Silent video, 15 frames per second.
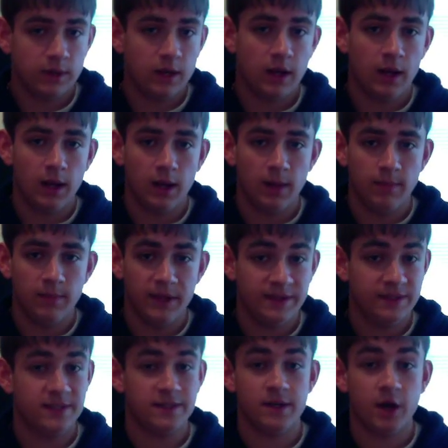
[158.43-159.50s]
It
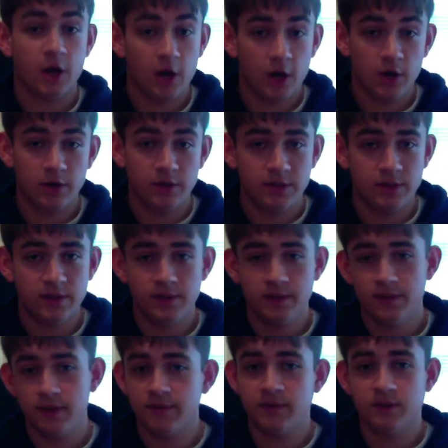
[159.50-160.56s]
doesn't hurt
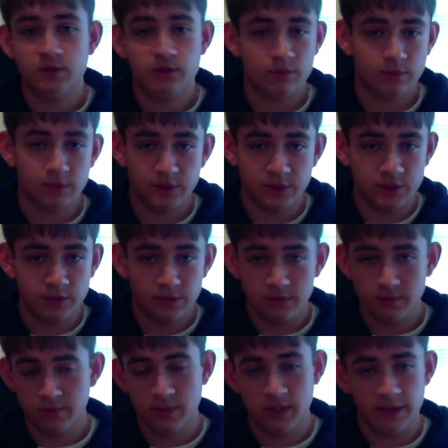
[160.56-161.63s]
if it's too rigid
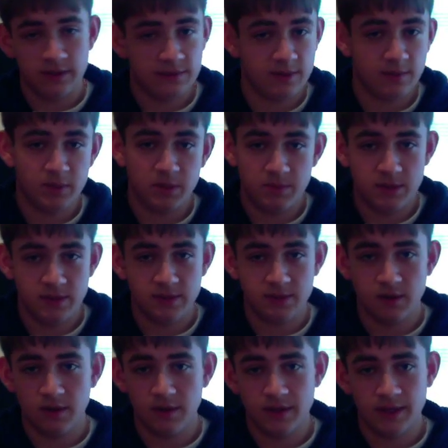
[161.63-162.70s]
like some of the pieces
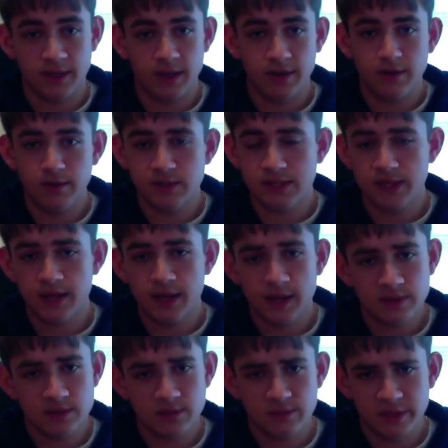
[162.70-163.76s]
are. Like, I know
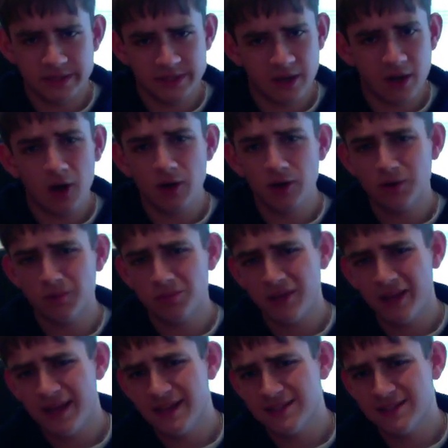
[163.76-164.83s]
Sennheiser makes a harder
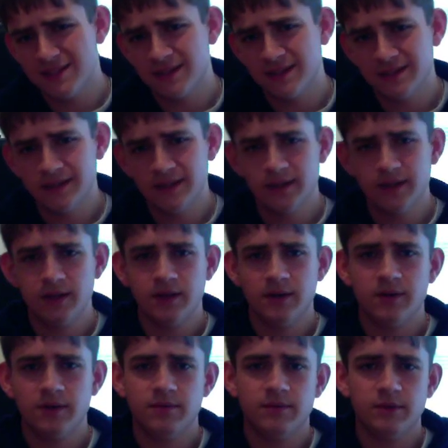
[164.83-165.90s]
plastic
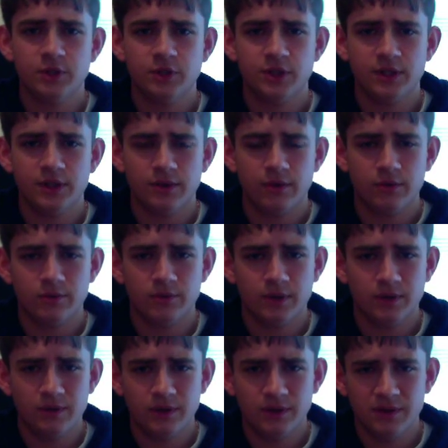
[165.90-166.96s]
version that goes around
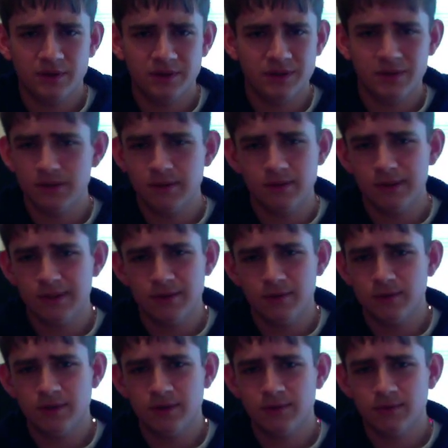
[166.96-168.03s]
your ear, and
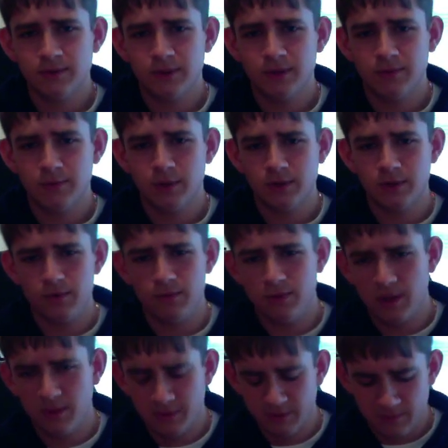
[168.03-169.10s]
those didn't really work too
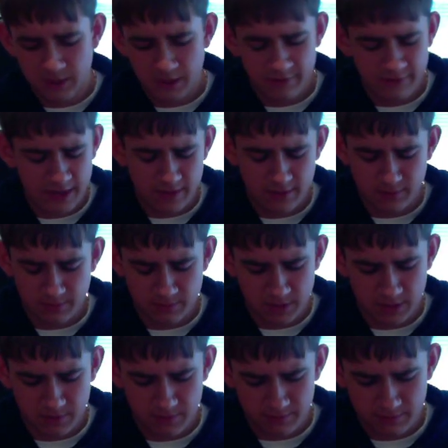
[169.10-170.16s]
well with me. I've had those
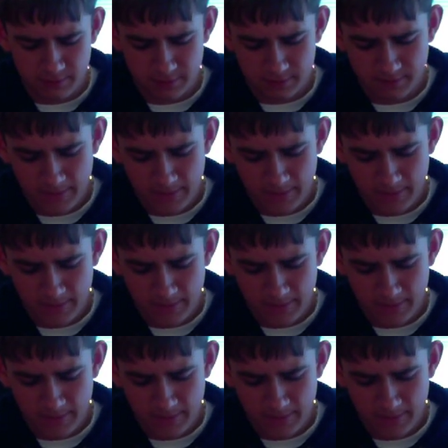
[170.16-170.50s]
pair before.